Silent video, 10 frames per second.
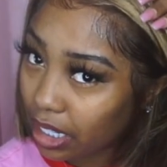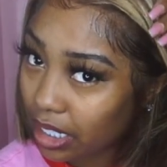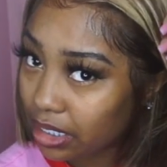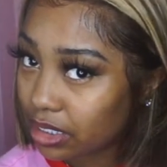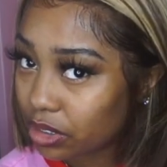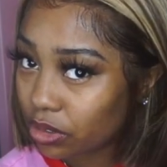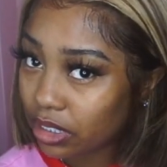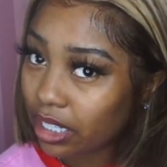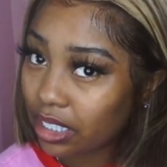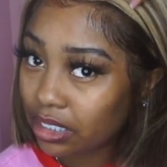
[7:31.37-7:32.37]
I like to use
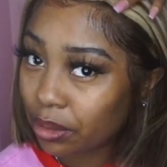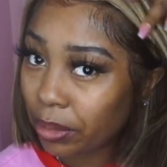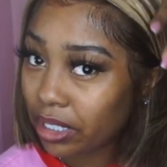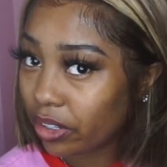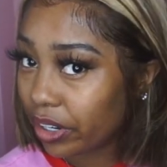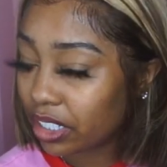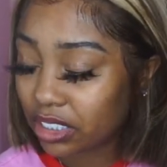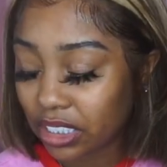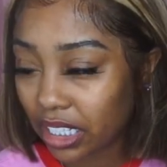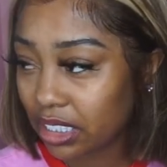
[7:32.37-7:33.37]
that because it make your hair
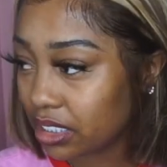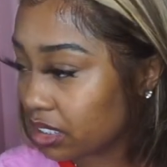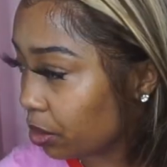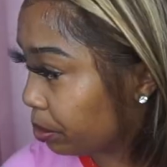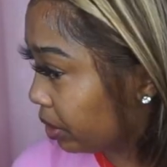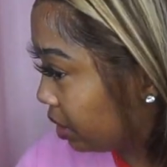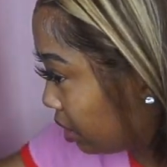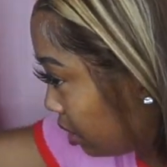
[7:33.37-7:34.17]
shiny and so pretty.